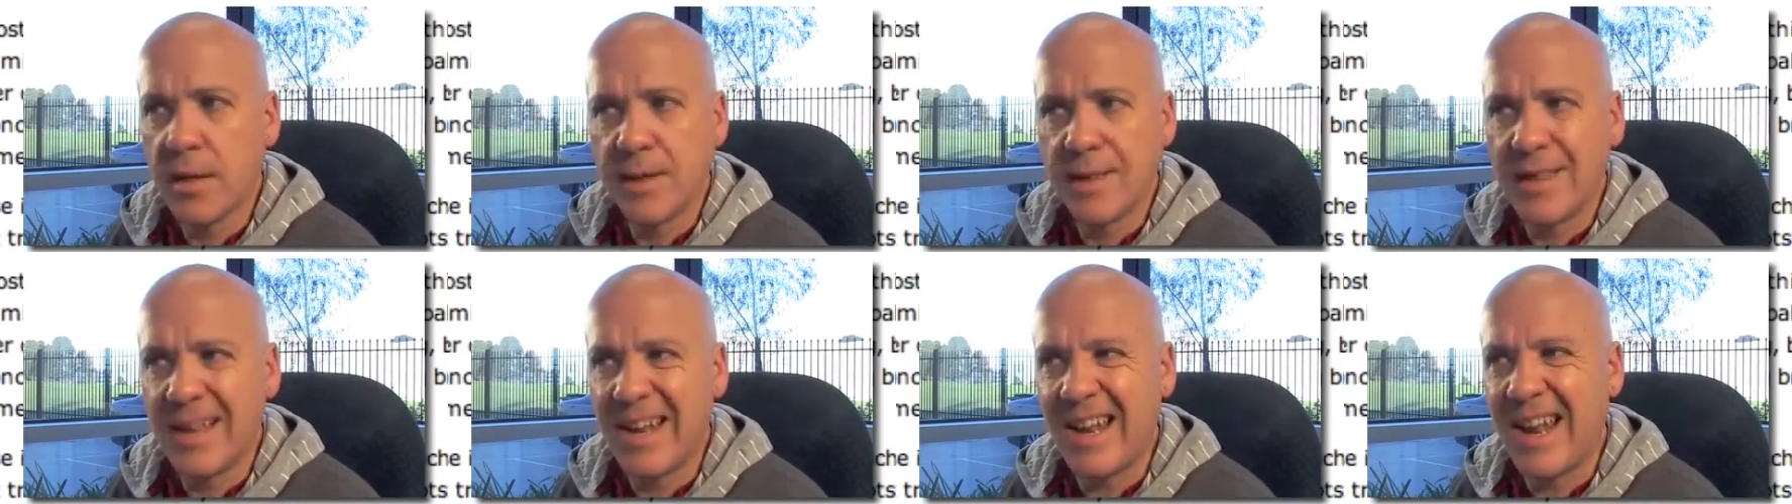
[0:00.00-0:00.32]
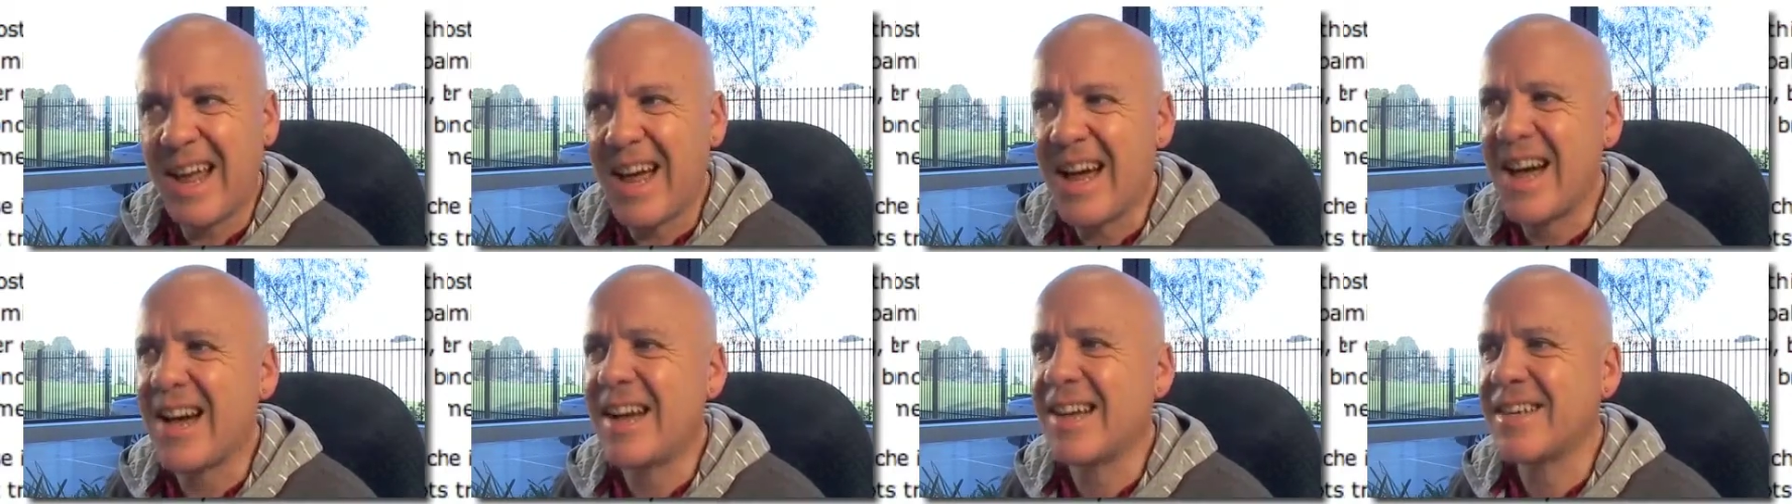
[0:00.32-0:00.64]
the
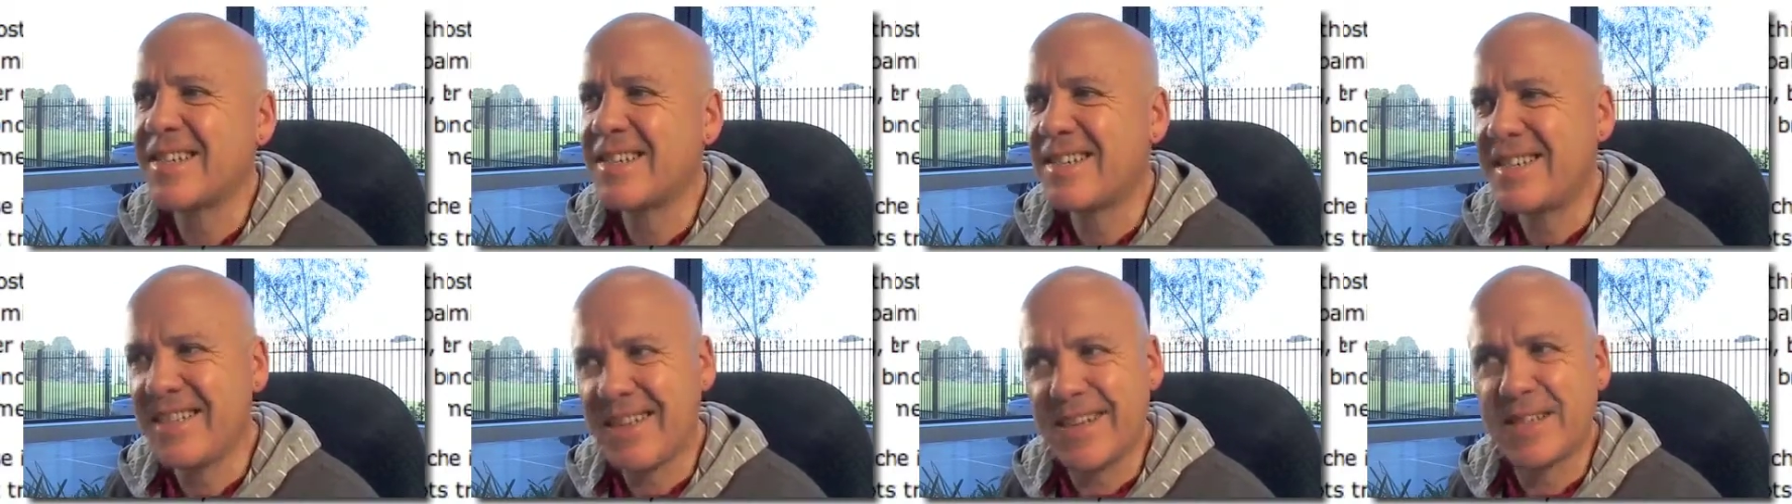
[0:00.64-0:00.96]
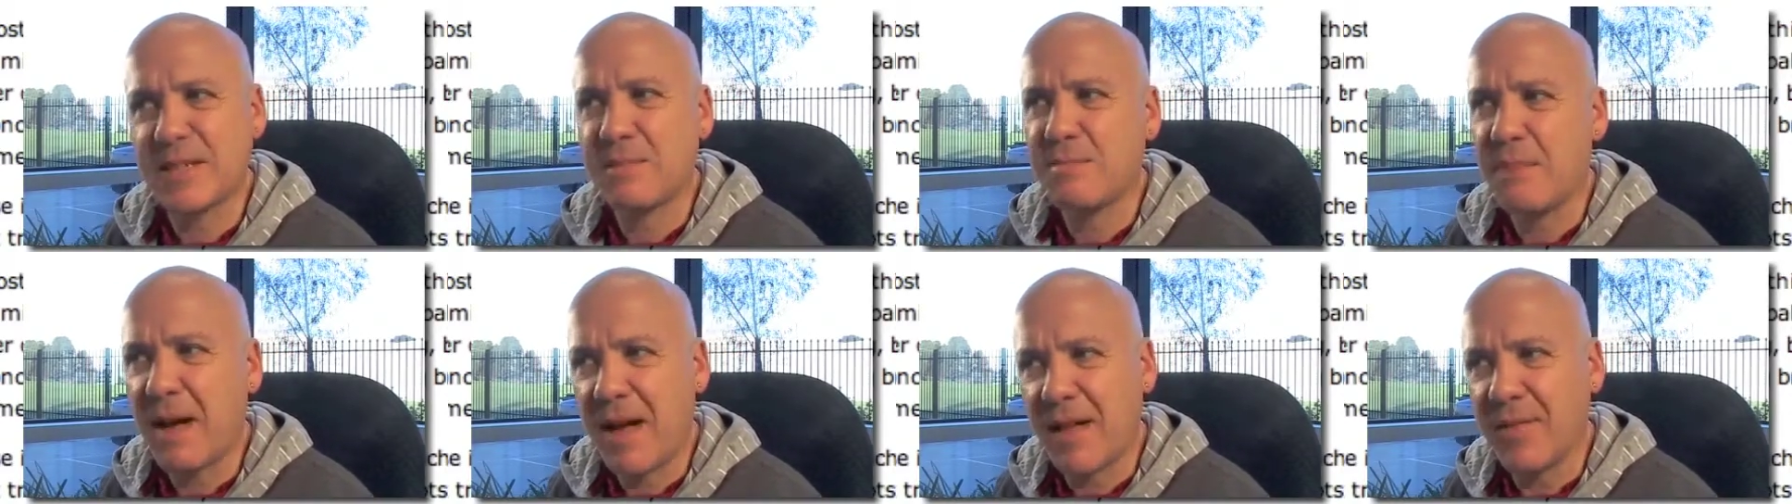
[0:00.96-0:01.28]
last
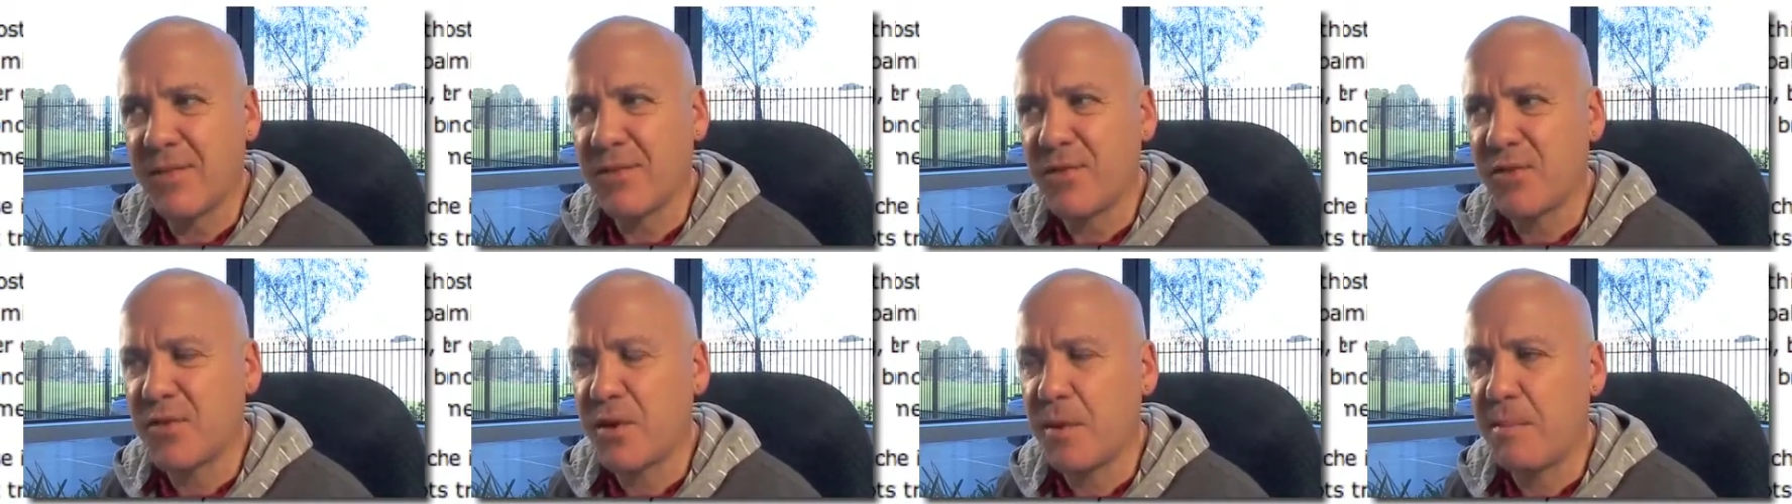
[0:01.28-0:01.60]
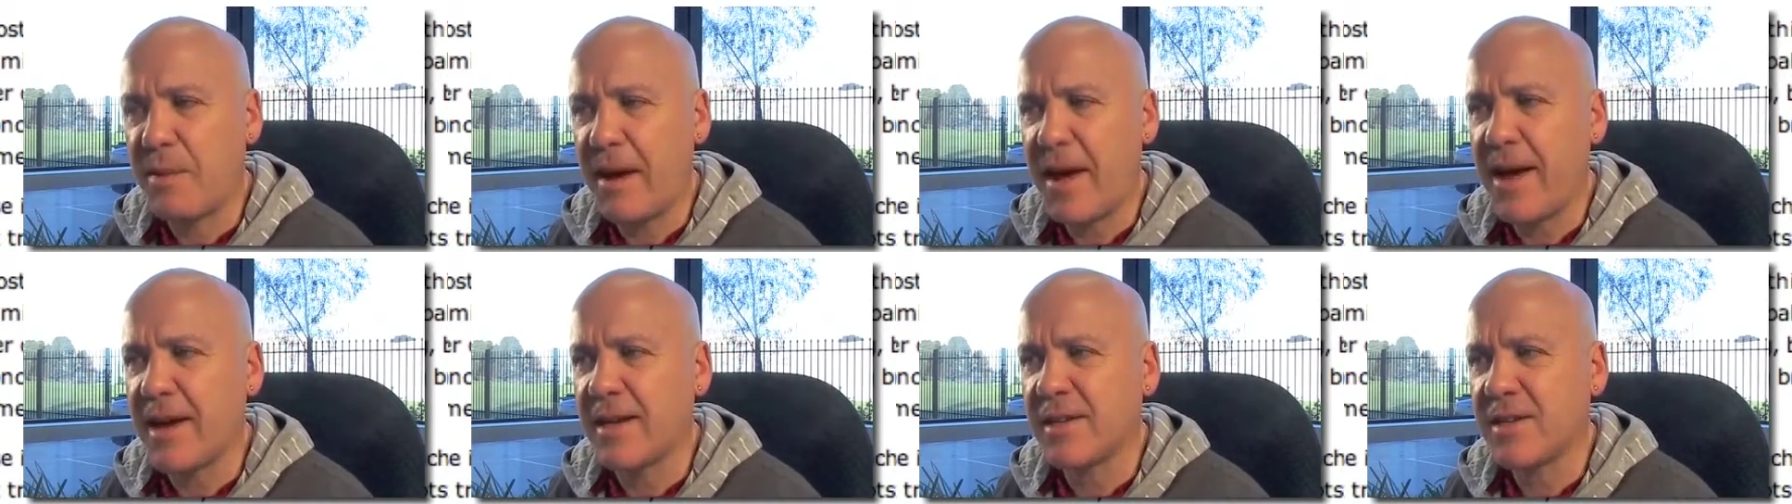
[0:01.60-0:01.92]
six months
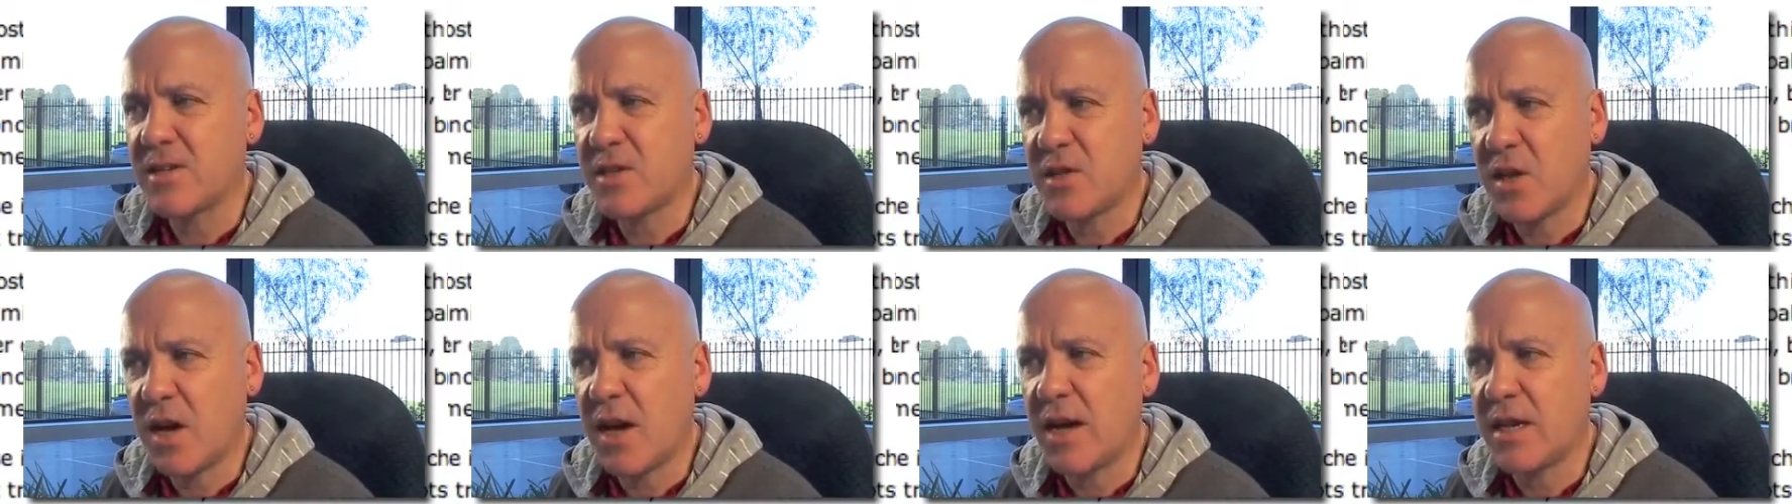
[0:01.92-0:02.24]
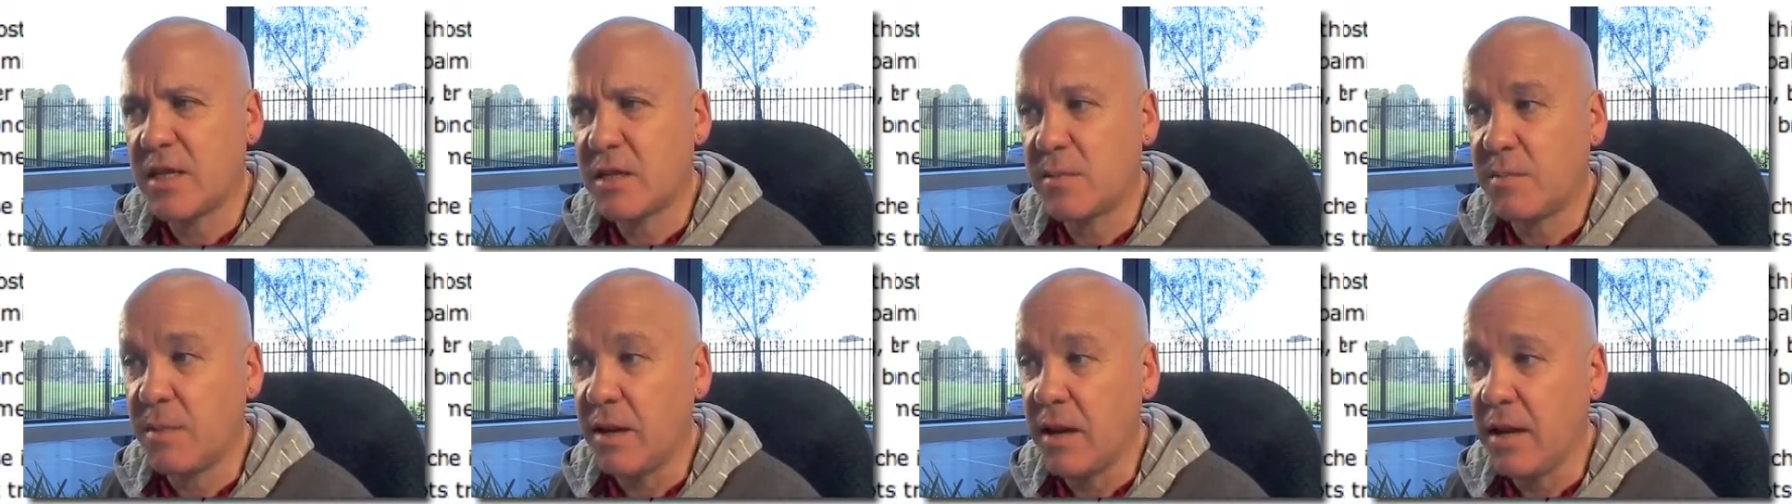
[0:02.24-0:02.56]
about
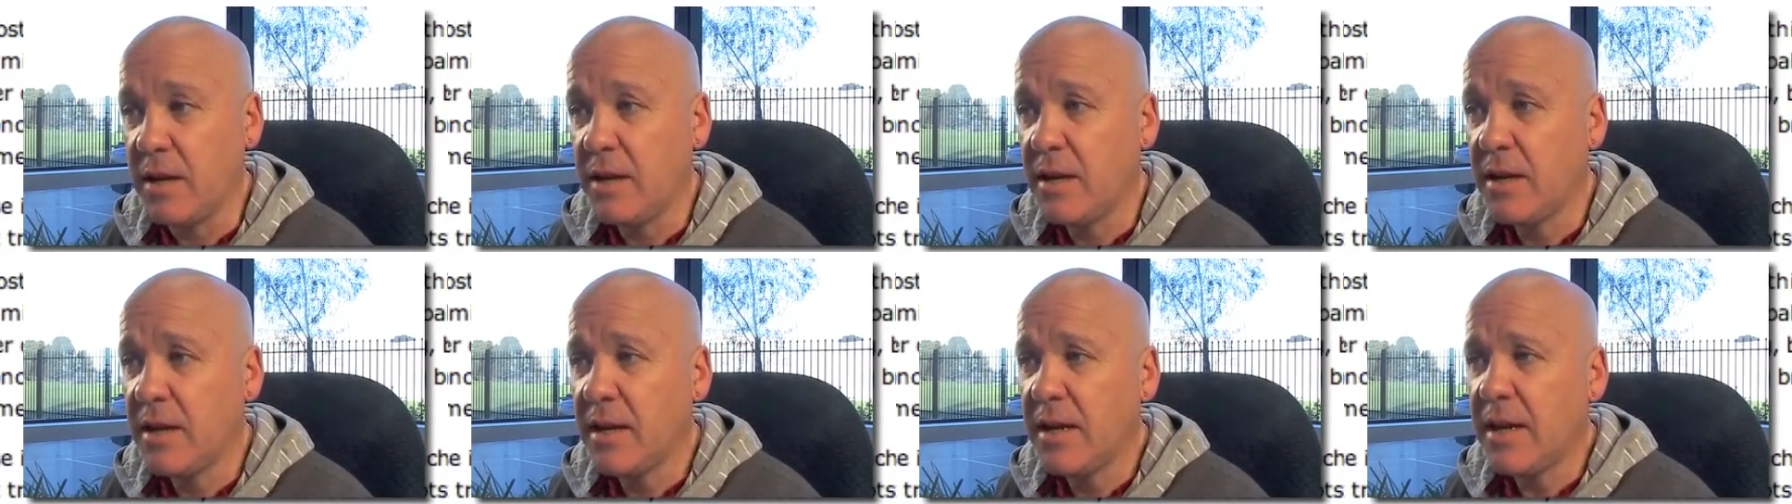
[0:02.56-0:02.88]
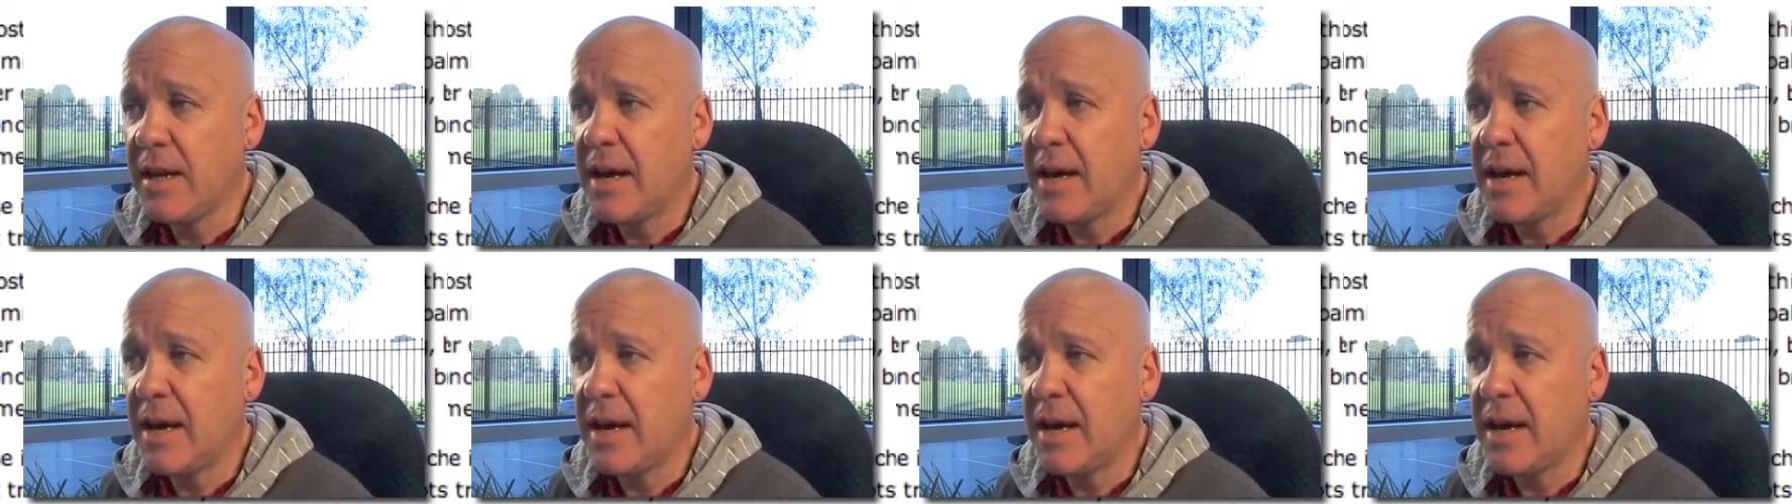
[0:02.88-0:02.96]
site speed,